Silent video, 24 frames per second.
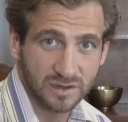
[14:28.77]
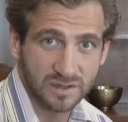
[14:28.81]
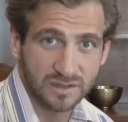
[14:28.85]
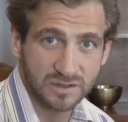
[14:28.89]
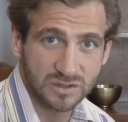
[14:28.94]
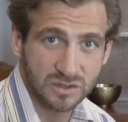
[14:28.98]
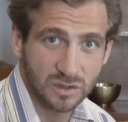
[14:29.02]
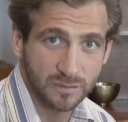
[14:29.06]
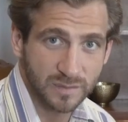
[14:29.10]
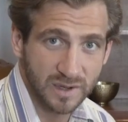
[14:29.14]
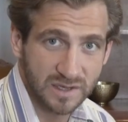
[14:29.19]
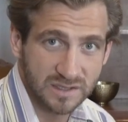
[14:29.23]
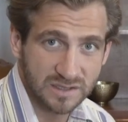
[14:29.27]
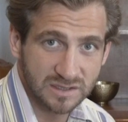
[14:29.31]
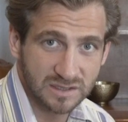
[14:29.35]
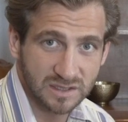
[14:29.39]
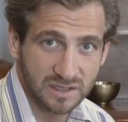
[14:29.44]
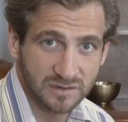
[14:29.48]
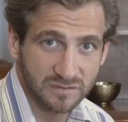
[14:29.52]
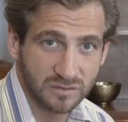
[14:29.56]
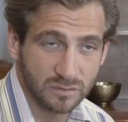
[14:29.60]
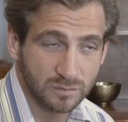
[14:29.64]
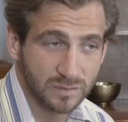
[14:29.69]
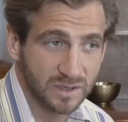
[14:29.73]
And so basically
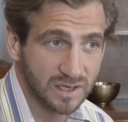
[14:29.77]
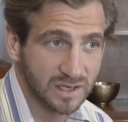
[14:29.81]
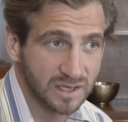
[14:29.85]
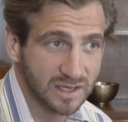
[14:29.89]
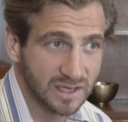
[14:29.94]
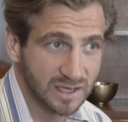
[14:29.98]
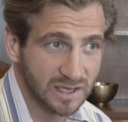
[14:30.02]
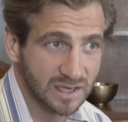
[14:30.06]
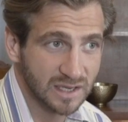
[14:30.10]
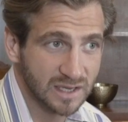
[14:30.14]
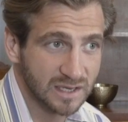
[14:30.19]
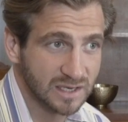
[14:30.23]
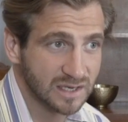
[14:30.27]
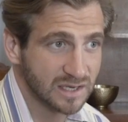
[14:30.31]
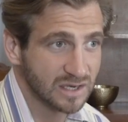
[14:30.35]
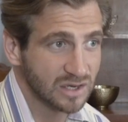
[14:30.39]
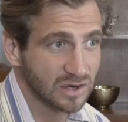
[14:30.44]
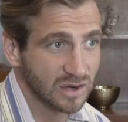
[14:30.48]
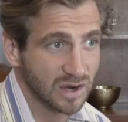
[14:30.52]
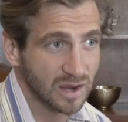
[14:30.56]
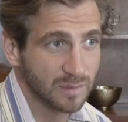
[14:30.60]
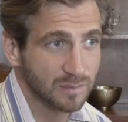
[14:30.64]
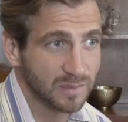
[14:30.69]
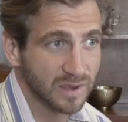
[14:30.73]
for me to get in
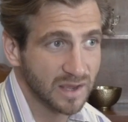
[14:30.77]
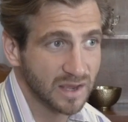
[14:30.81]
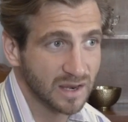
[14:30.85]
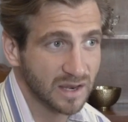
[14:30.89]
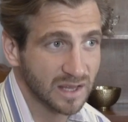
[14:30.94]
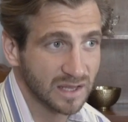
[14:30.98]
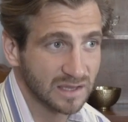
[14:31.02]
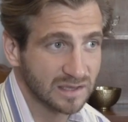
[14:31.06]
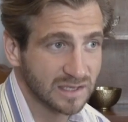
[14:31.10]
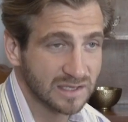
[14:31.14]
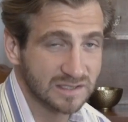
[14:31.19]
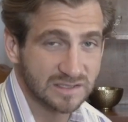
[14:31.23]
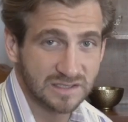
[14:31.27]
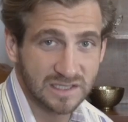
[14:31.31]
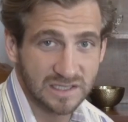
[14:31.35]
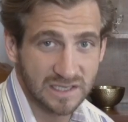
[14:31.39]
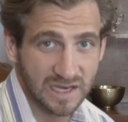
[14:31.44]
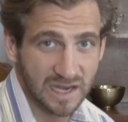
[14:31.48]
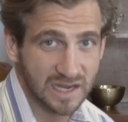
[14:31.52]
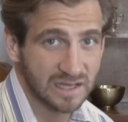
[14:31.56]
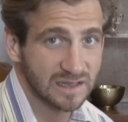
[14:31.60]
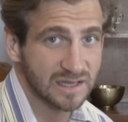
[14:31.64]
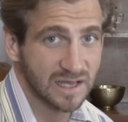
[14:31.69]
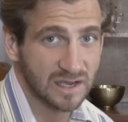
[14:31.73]
here, I paid like less than
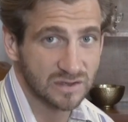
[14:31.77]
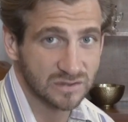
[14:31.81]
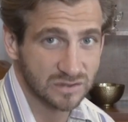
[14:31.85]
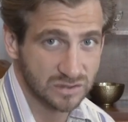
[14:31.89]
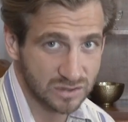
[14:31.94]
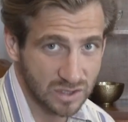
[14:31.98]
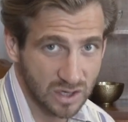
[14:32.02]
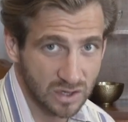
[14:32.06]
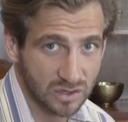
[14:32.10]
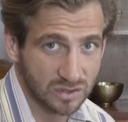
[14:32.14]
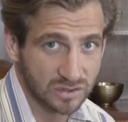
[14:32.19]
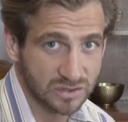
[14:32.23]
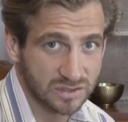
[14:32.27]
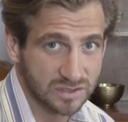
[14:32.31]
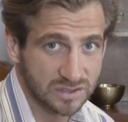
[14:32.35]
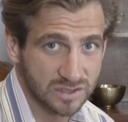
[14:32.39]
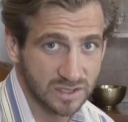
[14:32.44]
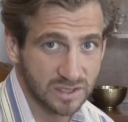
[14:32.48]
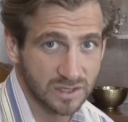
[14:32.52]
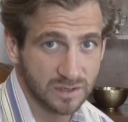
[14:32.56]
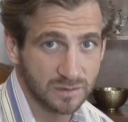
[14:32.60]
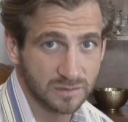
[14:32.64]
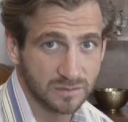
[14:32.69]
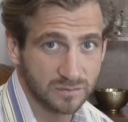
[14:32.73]
$9,000
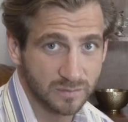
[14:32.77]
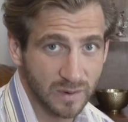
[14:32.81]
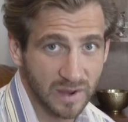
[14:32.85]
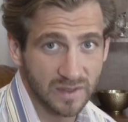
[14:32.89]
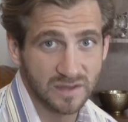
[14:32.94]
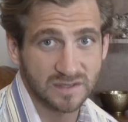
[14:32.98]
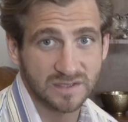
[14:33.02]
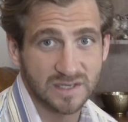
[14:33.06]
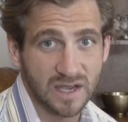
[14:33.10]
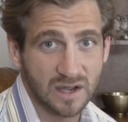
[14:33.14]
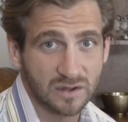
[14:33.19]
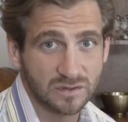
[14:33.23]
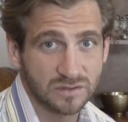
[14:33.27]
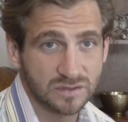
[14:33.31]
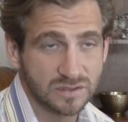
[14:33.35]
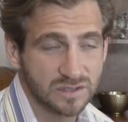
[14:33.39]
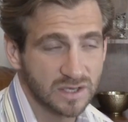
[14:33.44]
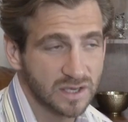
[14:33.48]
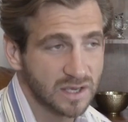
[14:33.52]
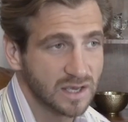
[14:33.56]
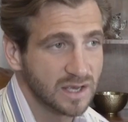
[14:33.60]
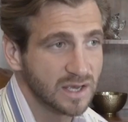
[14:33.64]
to buy this house.